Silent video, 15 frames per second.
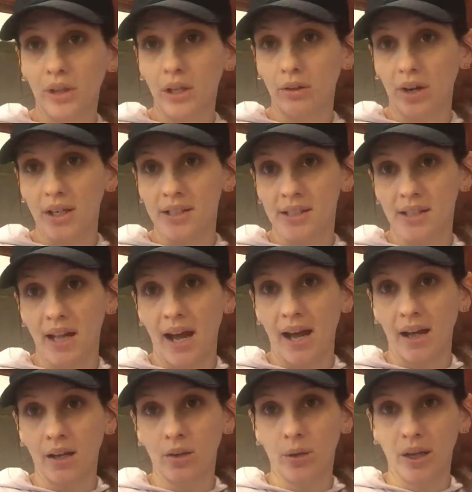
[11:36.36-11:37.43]
really great
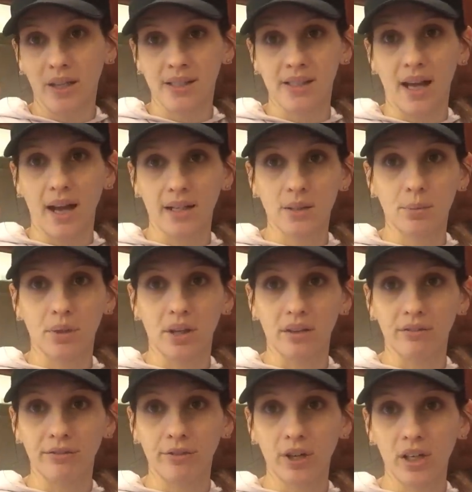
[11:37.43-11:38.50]
snack, quick snack to put in the
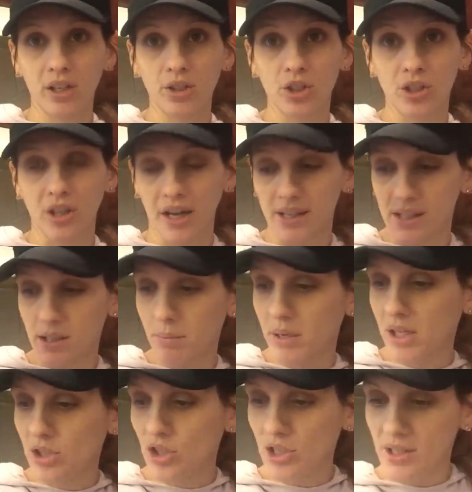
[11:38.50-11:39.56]
fridge, diced
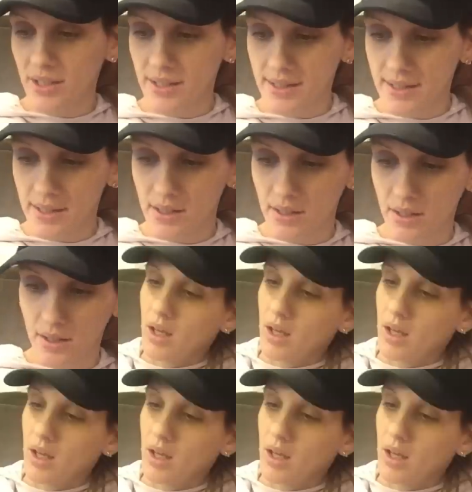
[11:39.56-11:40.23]
peaches.